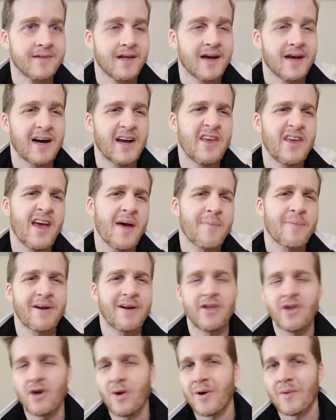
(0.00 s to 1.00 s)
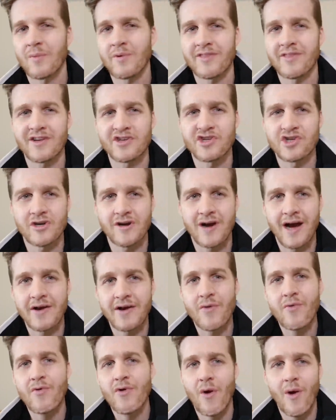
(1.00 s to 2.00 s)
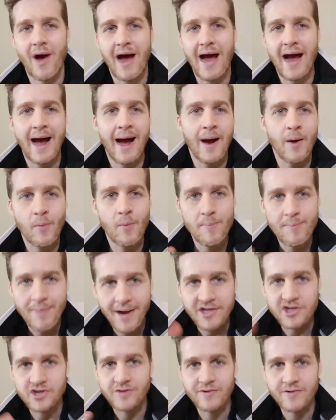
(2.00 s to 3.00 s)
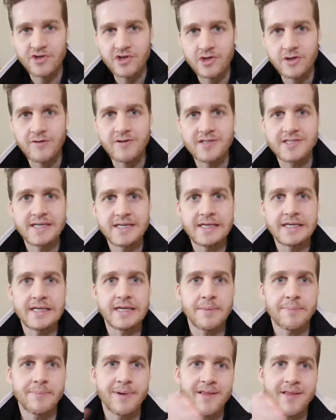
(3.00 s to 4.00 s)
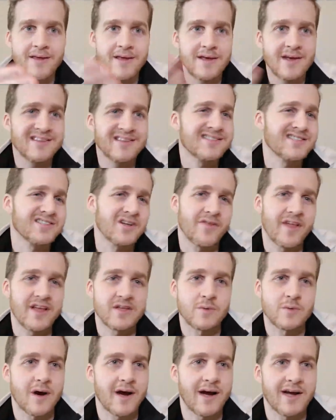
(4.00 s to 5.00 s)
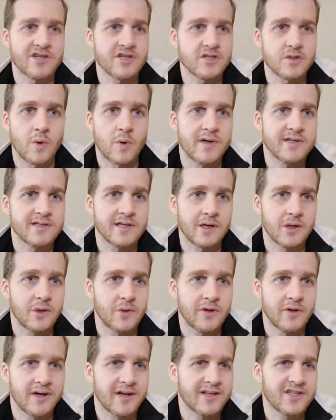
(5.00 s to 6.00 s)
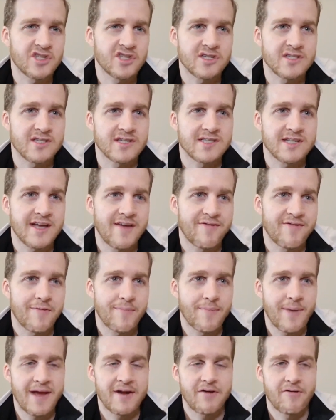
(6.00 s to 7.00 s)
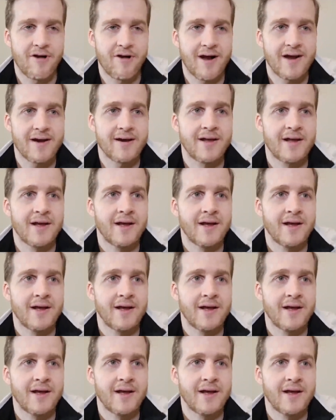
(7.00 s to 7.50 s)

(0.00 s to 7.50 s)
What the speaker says: Yeah, but you know what, with that sugar, I don't know how much of the sugar is eaten up by the yeast, so that's why I just always include it. It's just a safer bet, right?